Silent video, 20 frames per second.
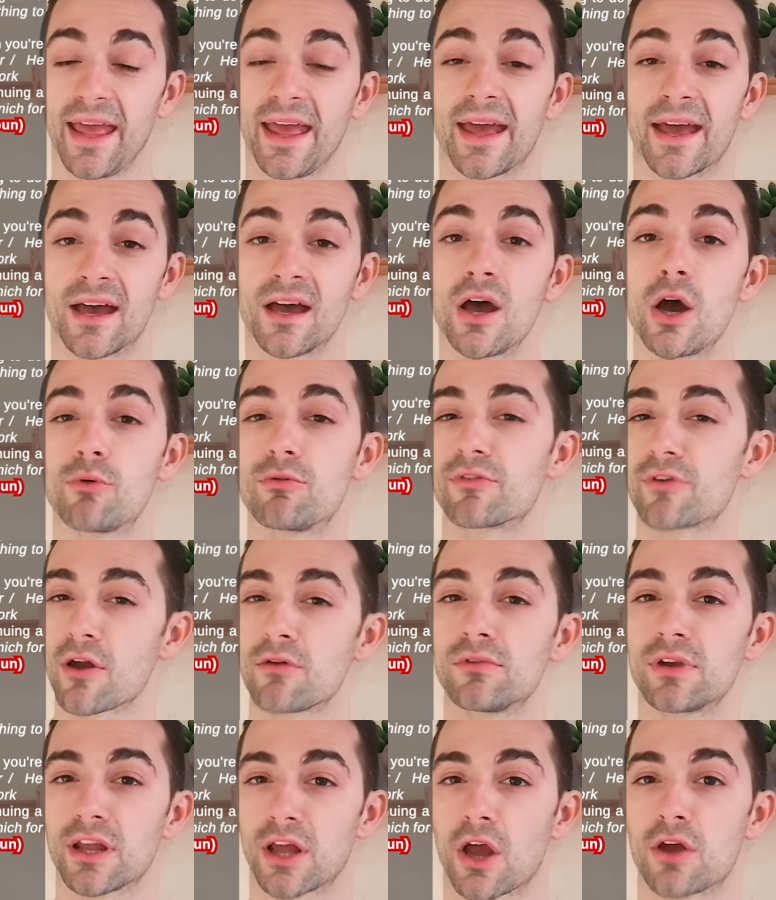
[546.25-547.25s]
Here,
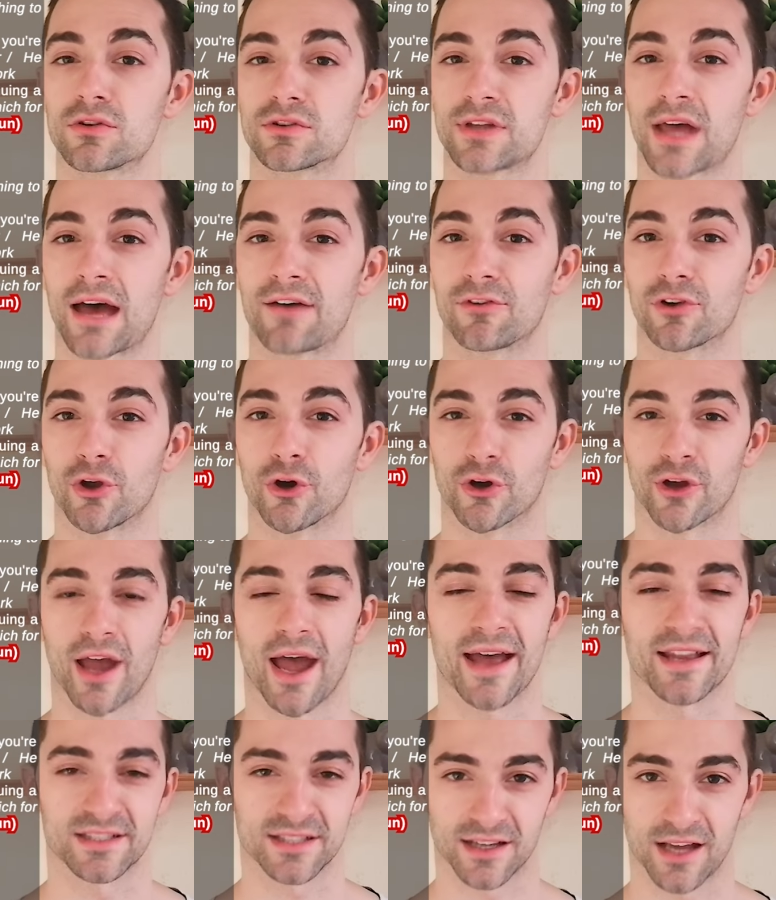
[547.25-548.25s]
we're only going to have a
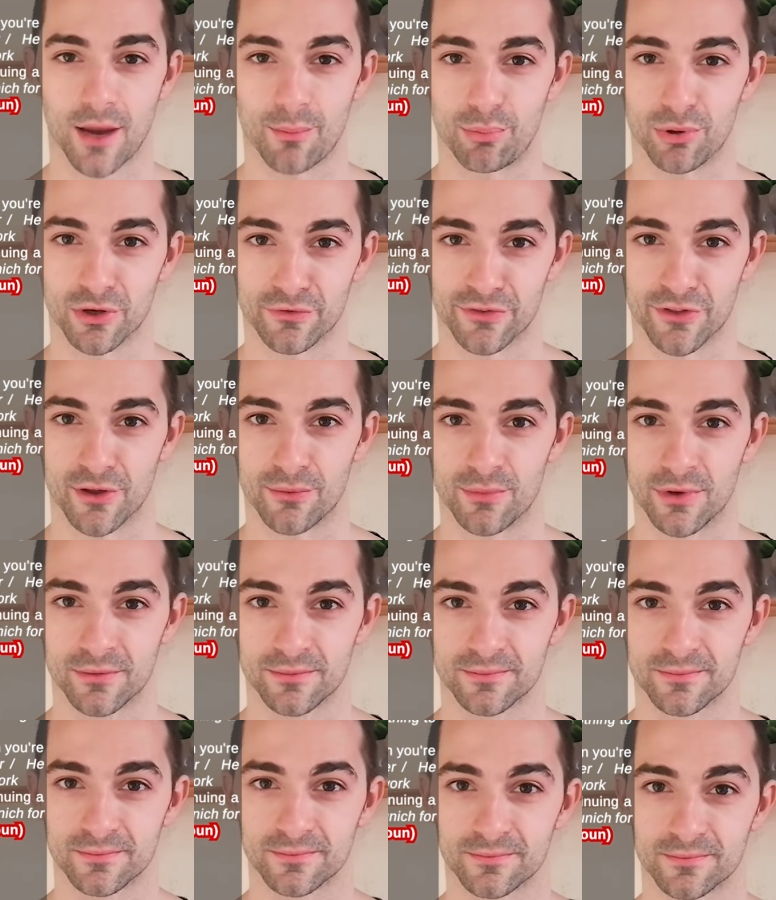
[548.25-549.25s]
look at a couple of them.